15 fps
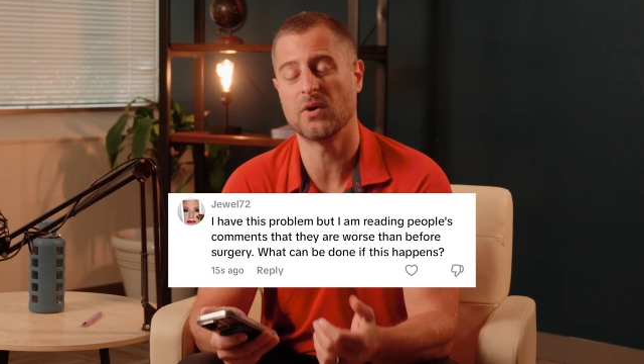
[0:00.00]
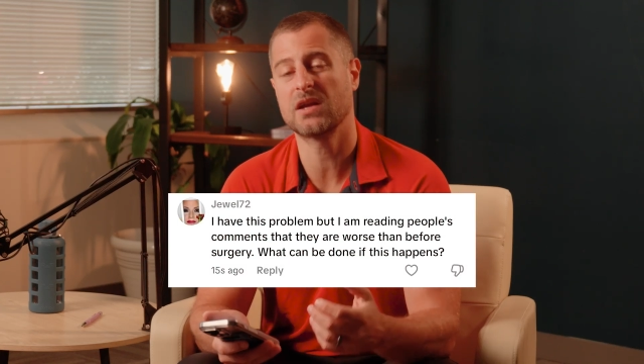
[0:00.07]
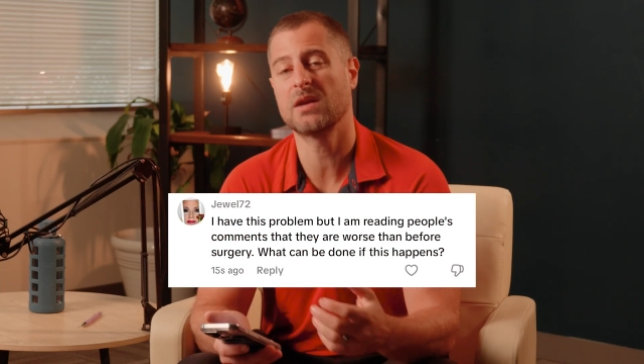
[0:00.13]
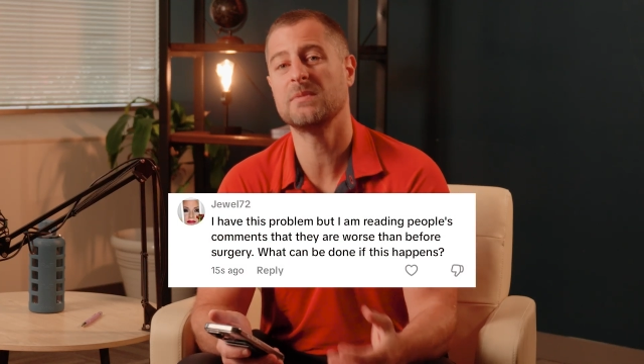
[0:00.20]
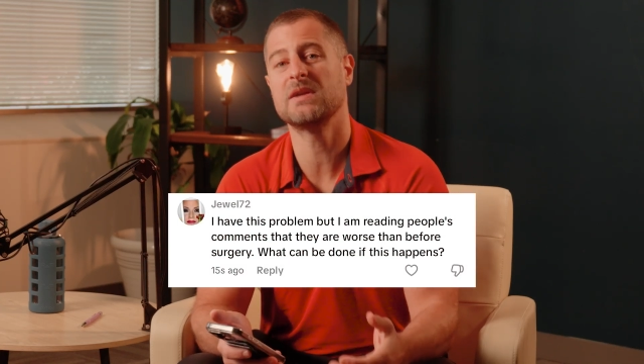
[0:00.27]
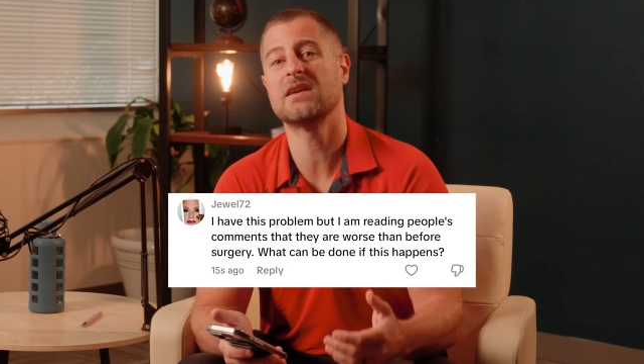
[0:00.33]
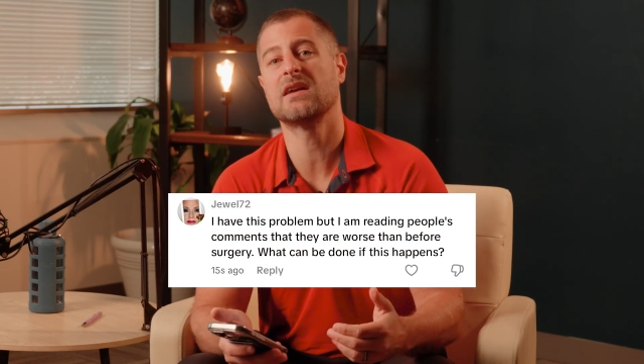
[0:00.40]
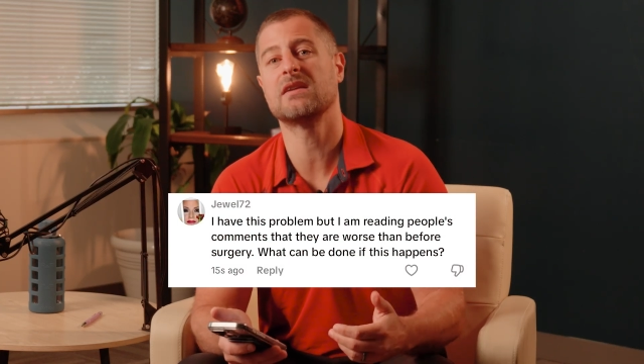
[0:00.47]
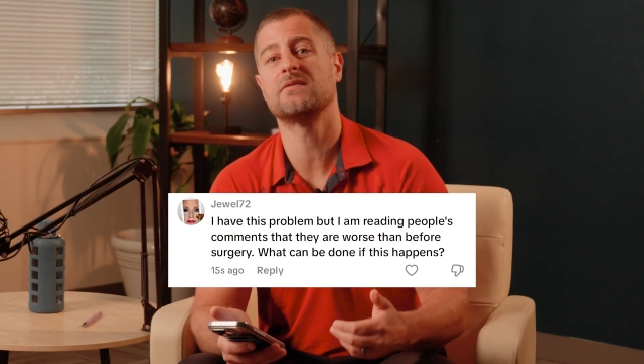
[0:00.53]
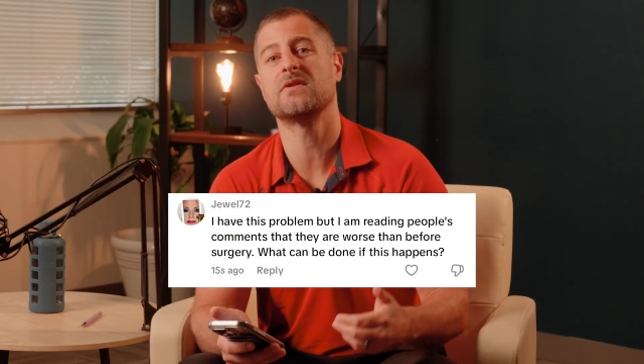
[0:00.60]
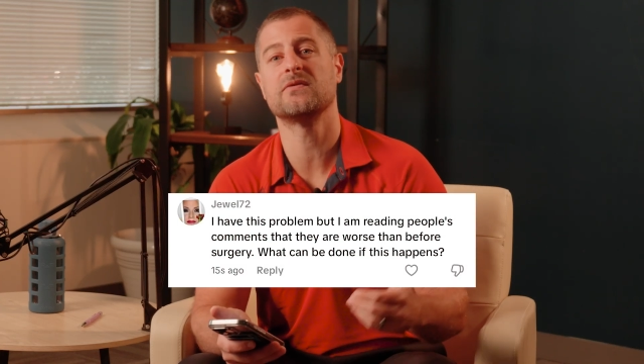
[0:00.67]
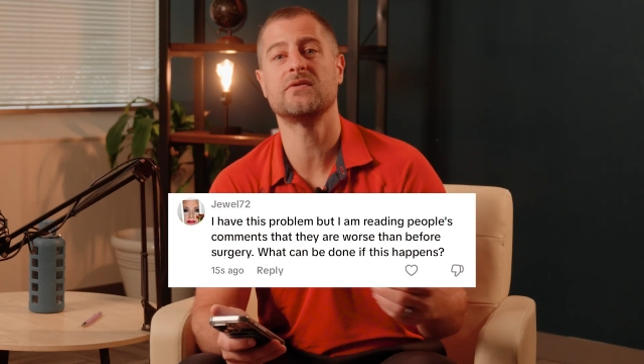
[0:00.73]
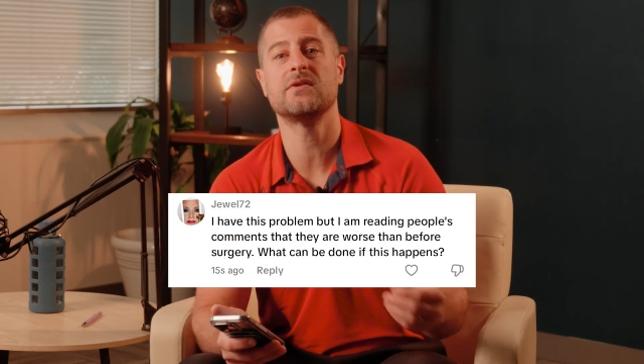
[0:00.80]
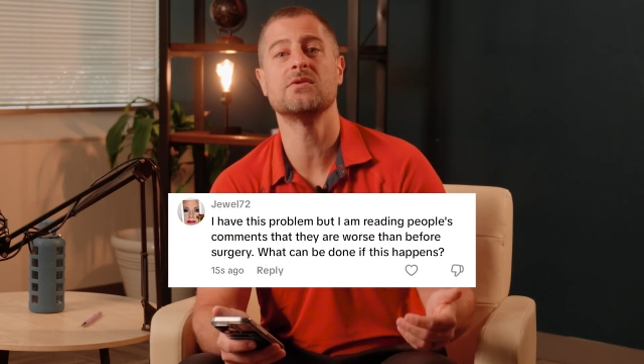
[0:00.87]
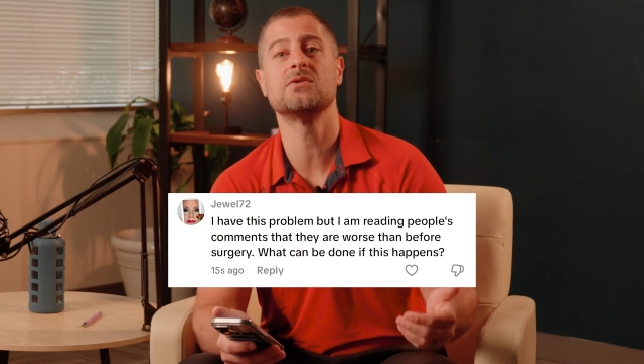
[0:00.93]
What can be done if
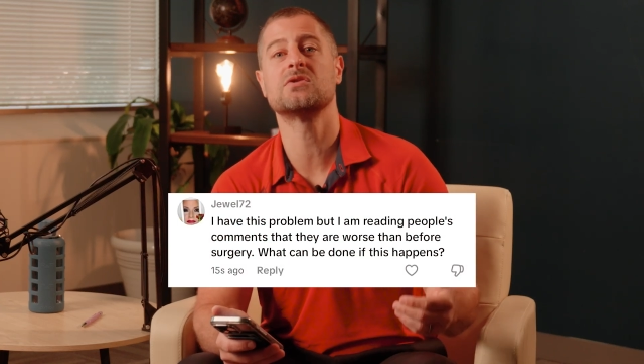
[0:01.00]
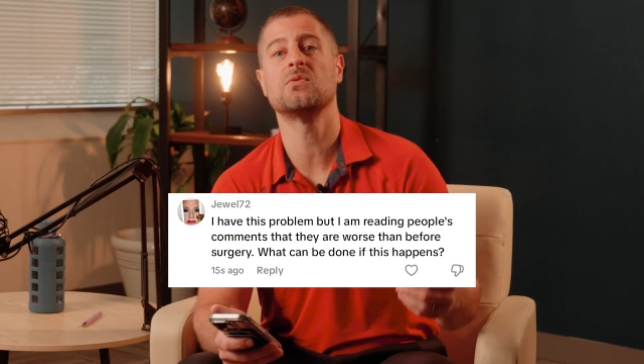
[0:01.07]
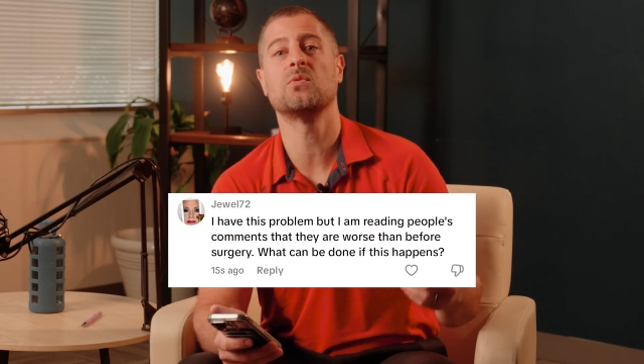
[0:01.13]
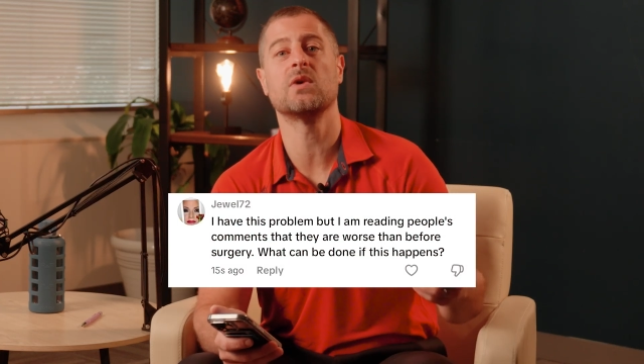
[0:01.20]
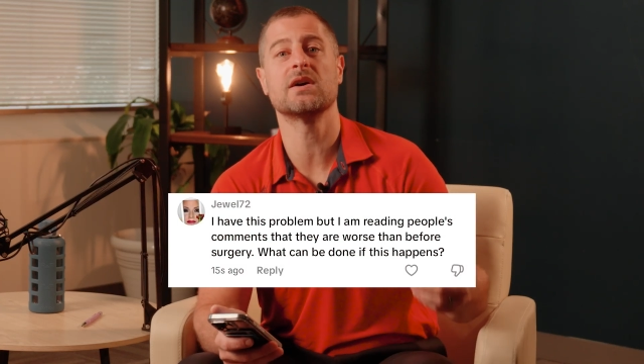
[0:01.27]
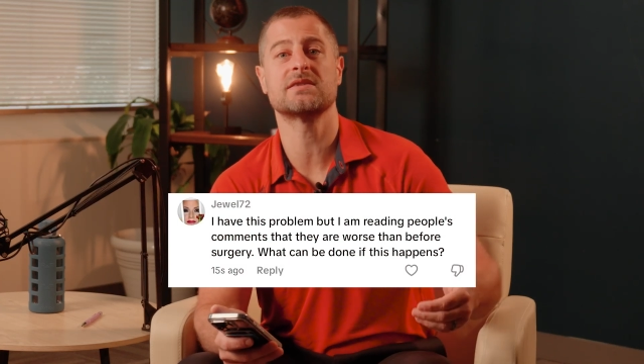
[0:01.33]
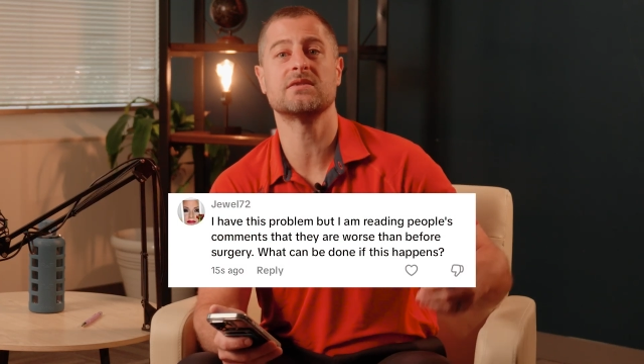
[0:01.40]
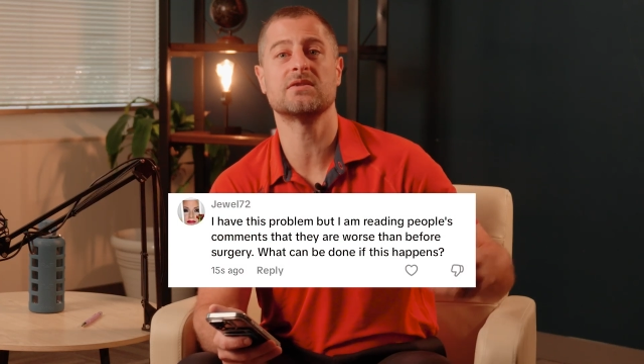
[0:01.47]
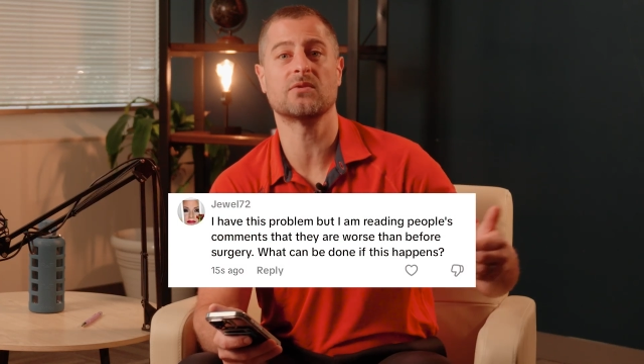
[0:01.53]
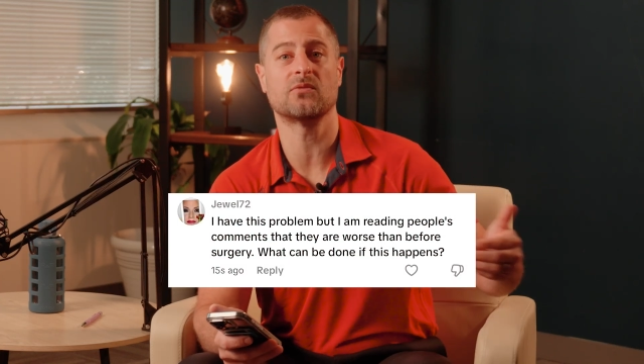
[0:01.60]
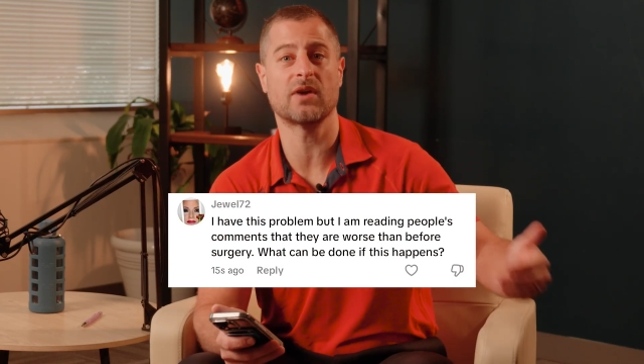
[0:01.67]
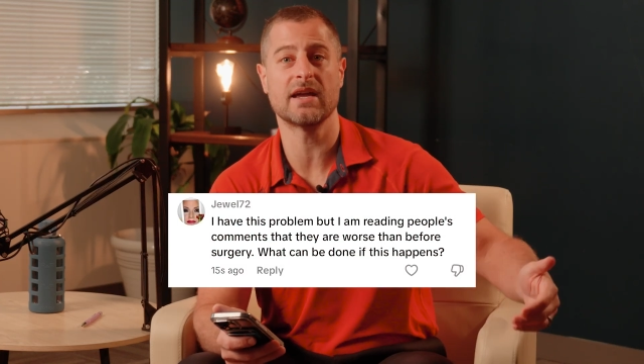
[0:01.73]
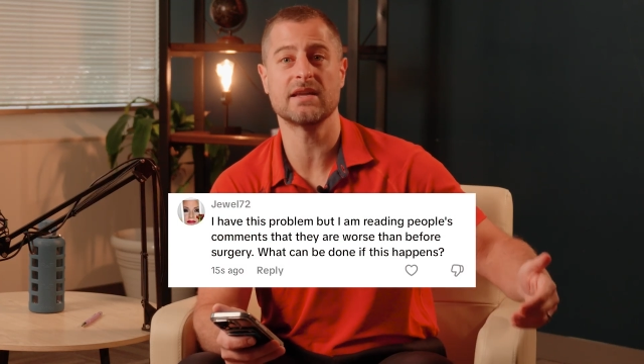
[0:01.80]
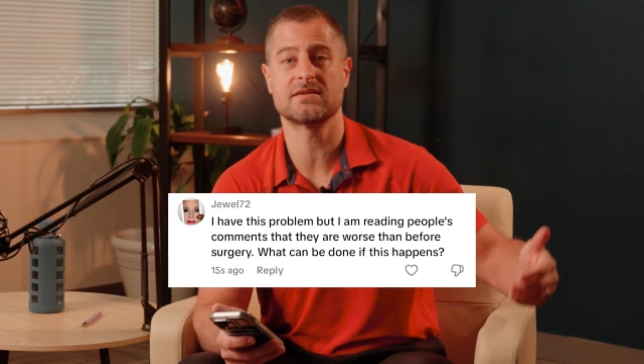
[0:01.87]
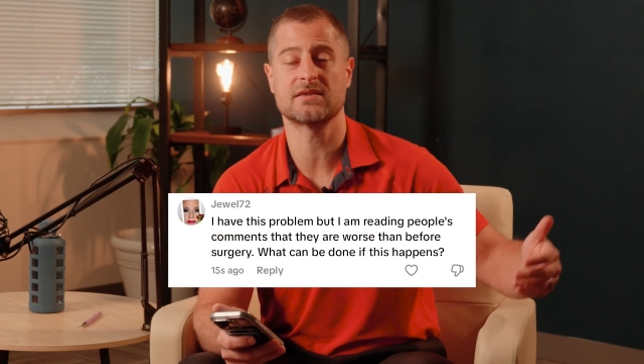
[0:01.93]
the fusion wasn't the
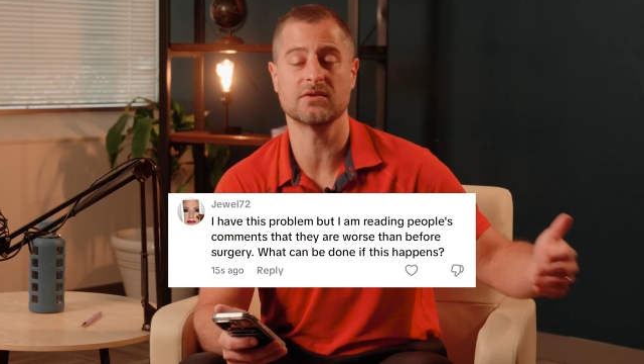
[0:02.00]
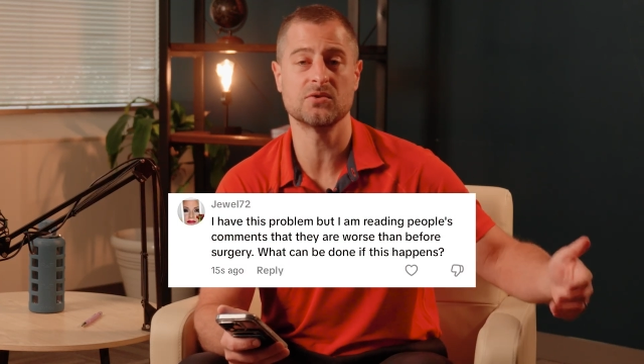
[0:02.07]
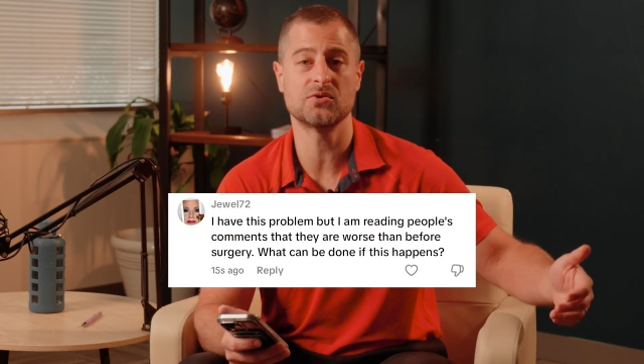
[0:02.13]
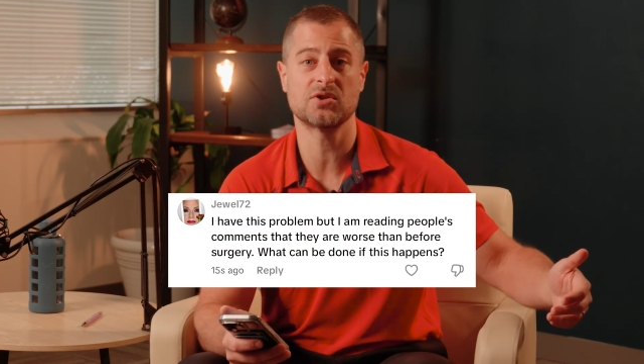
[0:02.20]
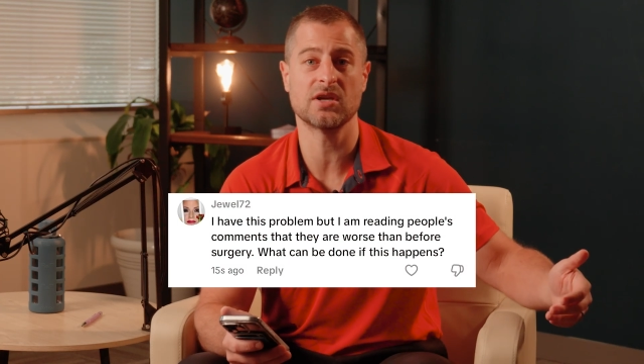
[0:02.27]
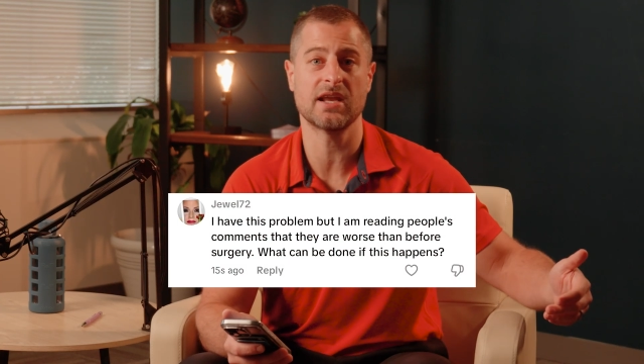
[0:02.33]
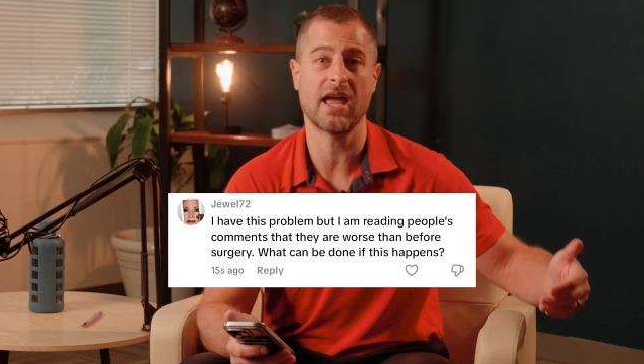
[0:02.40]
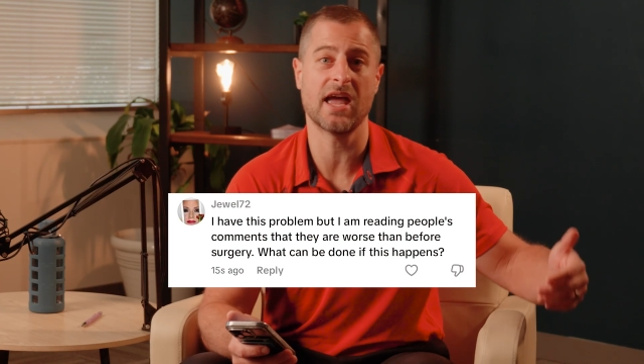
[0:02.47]
right solution